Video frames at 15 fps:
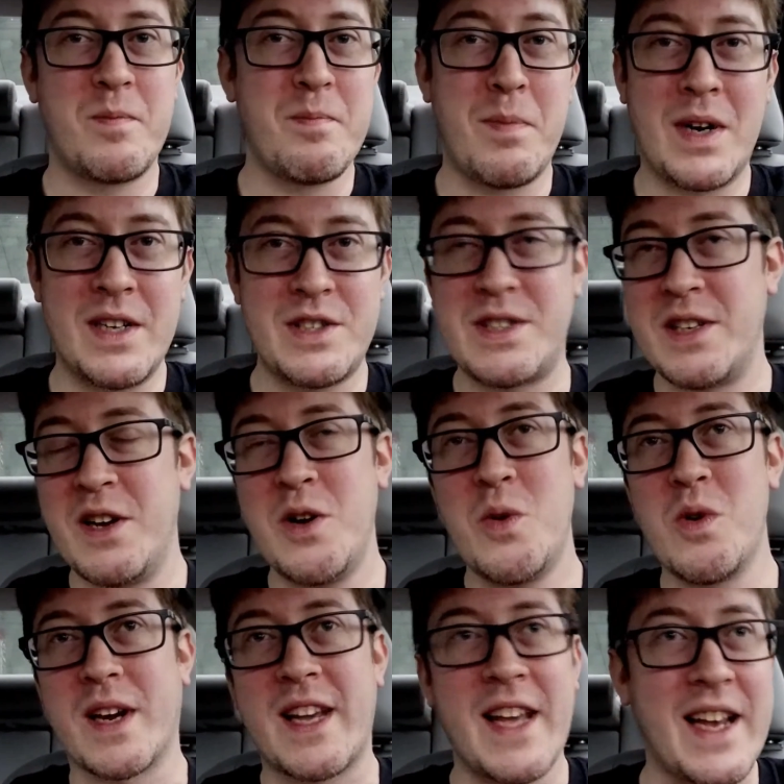punching who
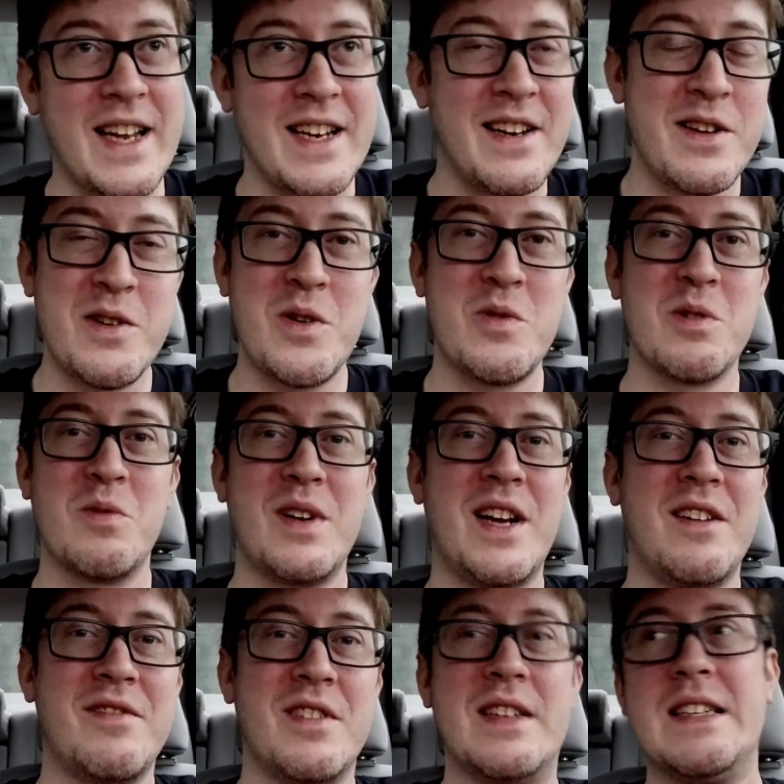or kicking who or
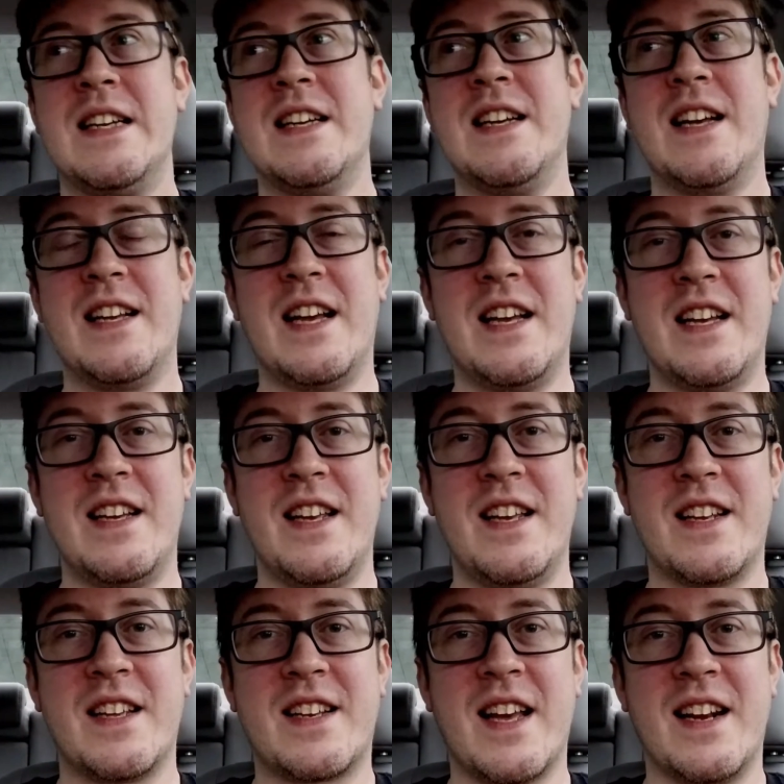whatever.
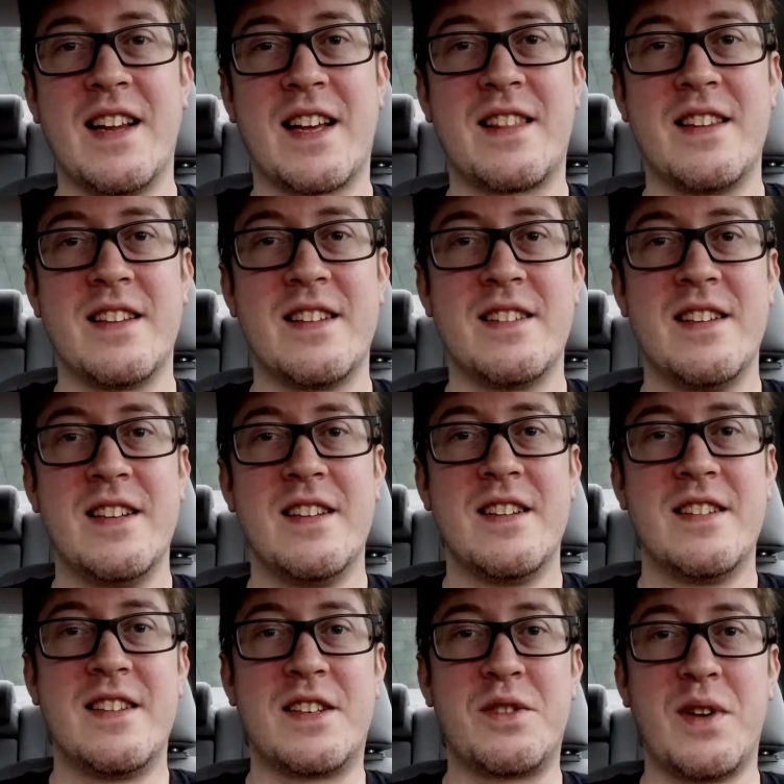Kind of like the
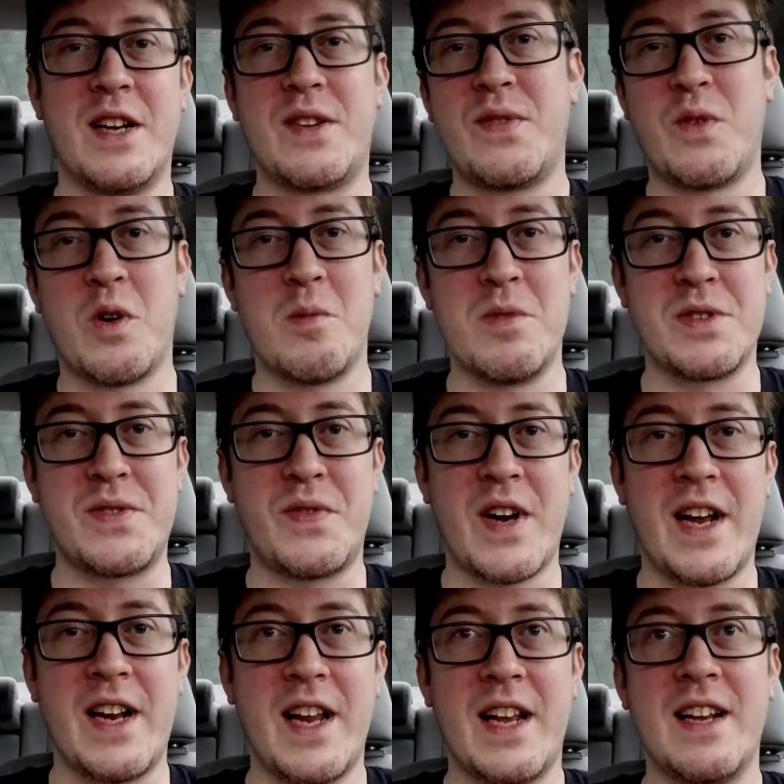Transformers
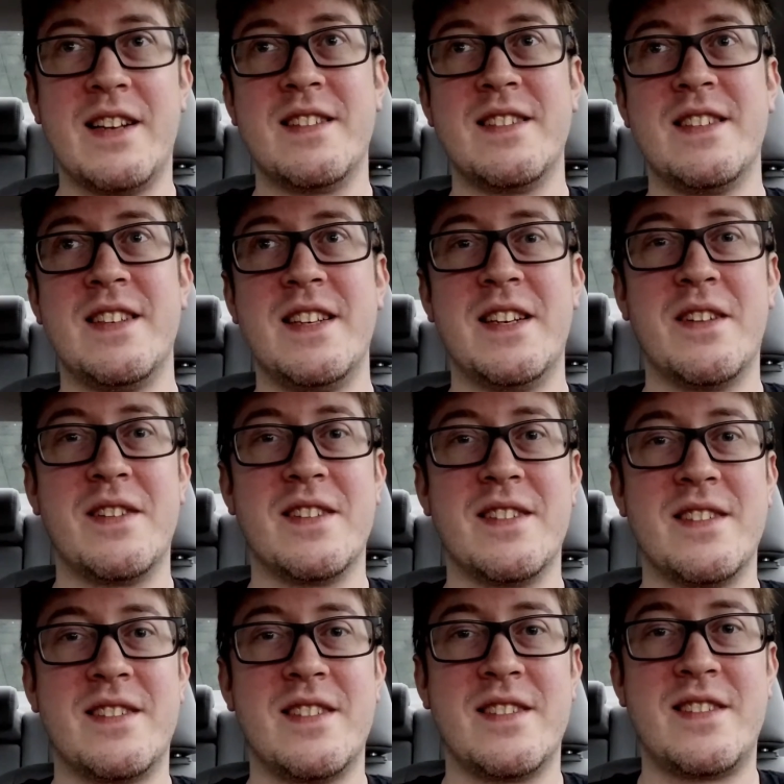fighting, you know,
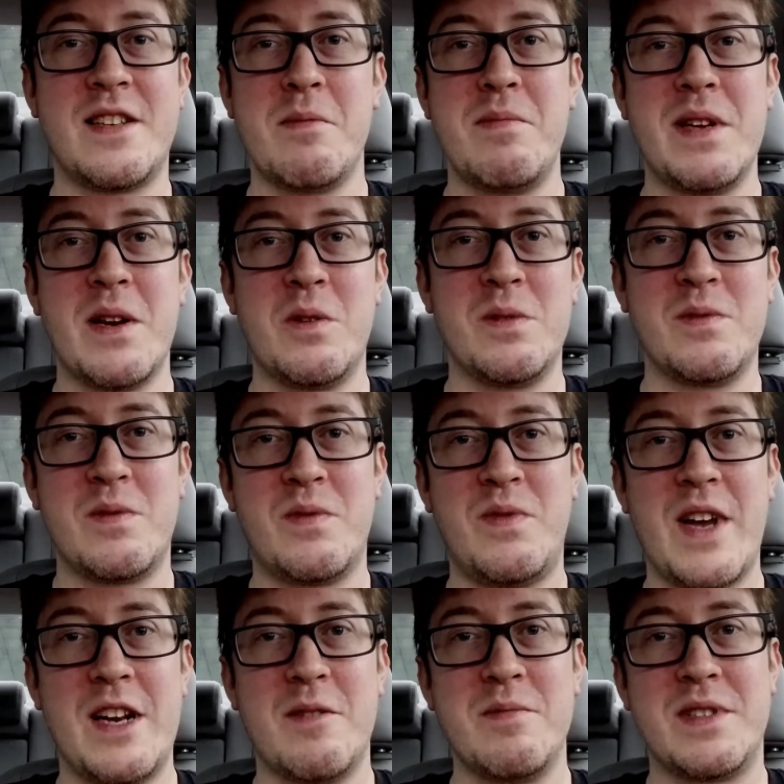the symbiote,
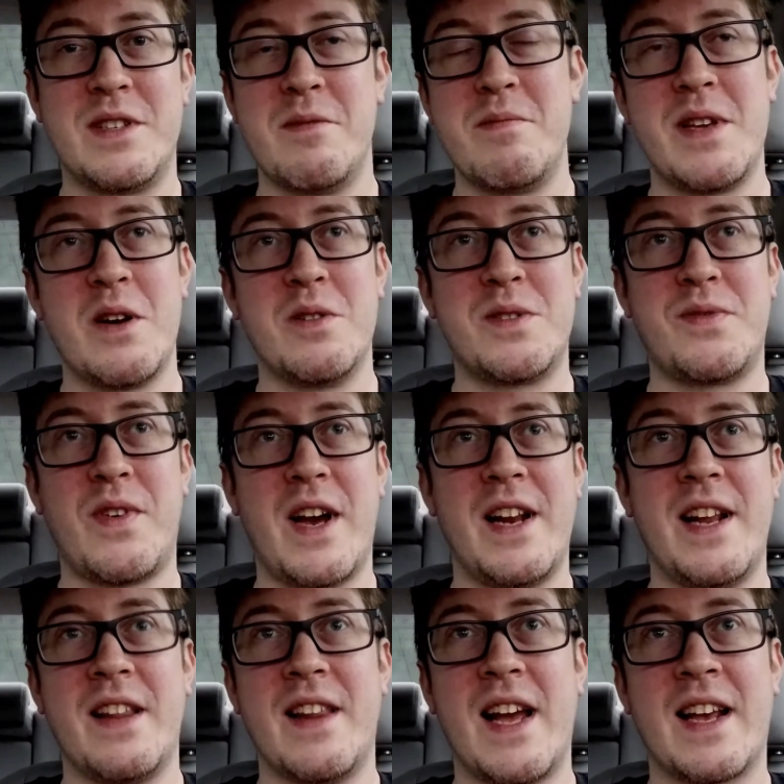Venom symbiotes
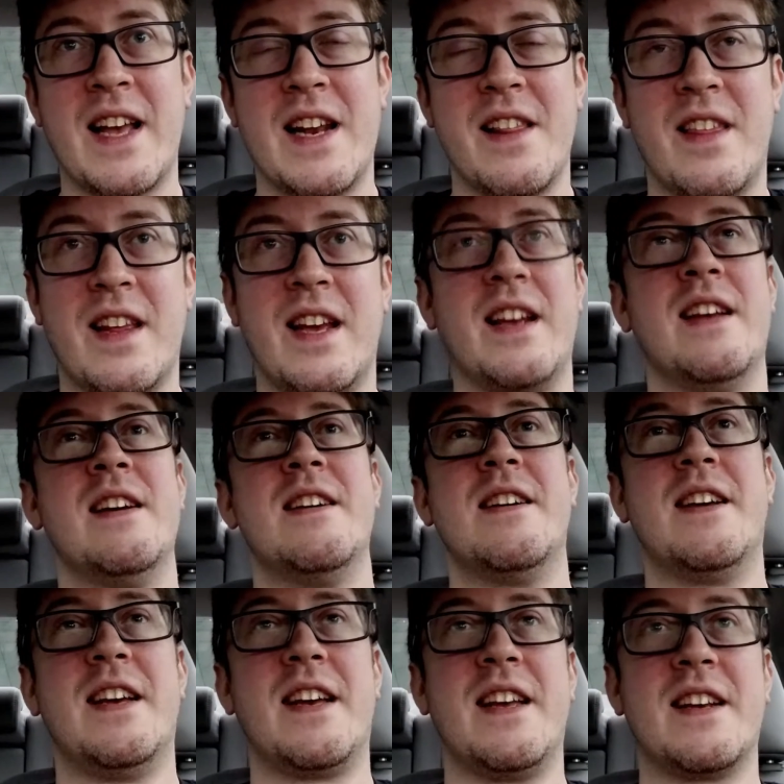fighting, that kind of thing.
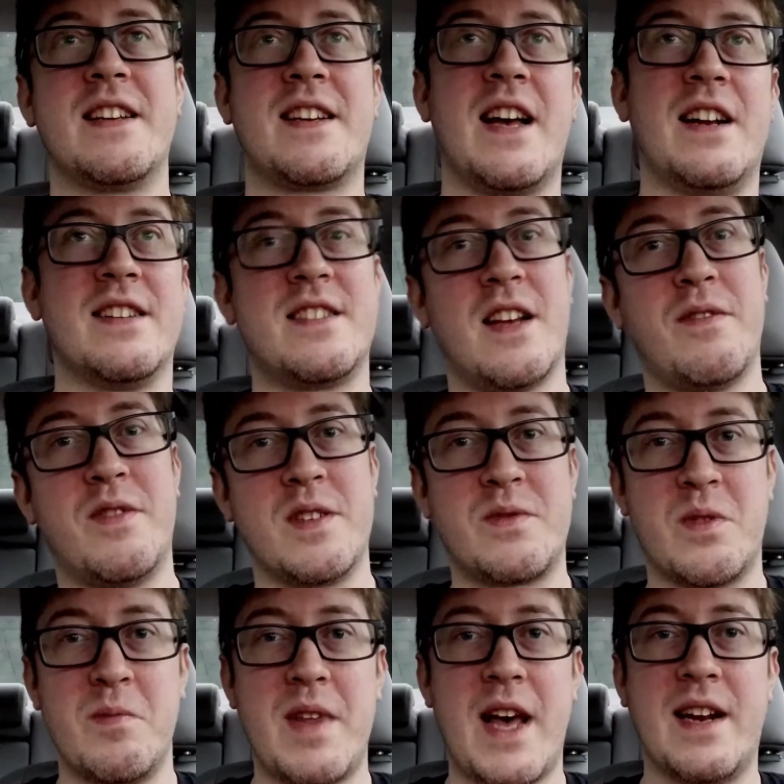It kind of suffers
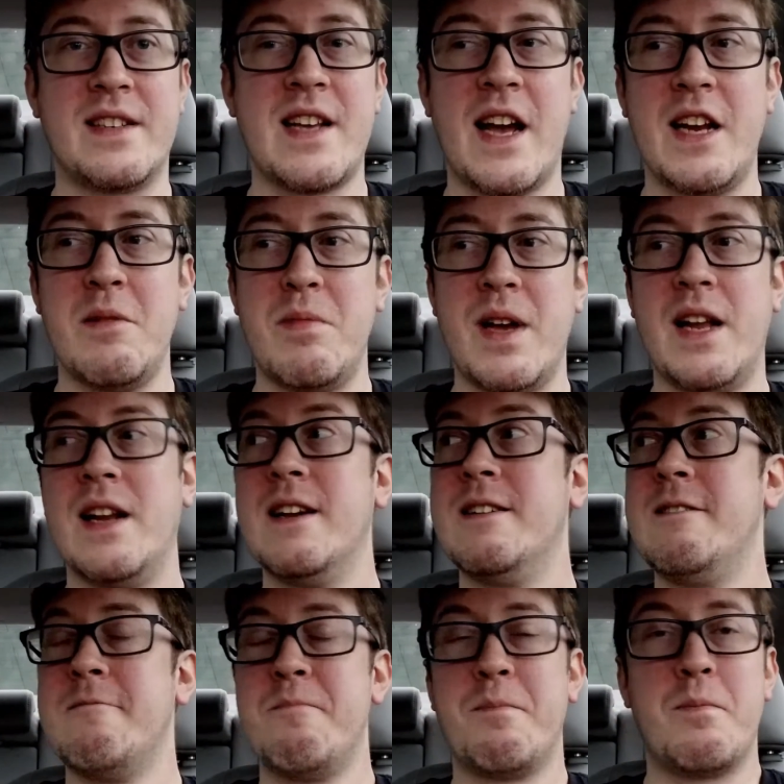from that a tiny bit.
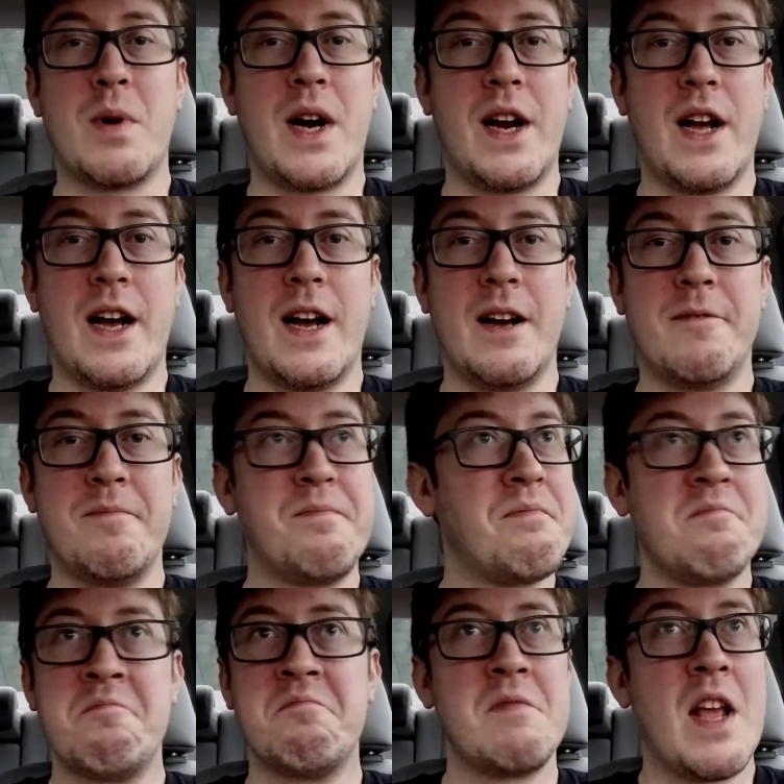But I
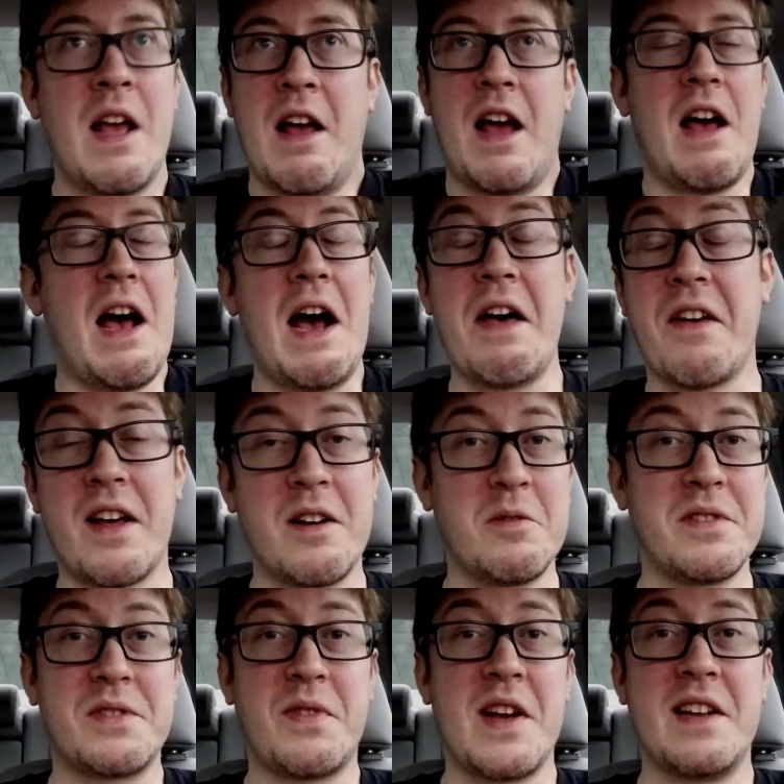thought it
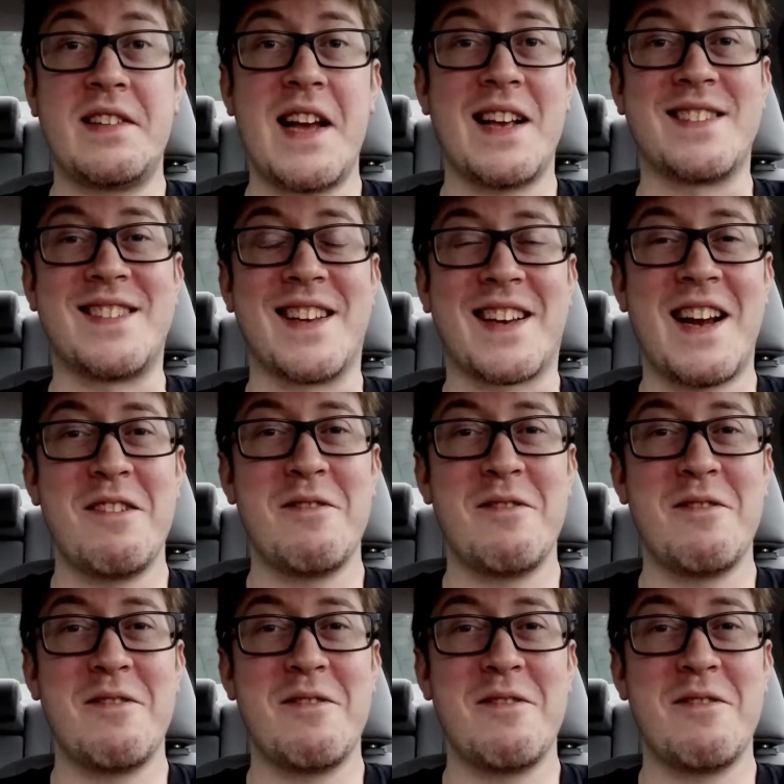was fantastic. I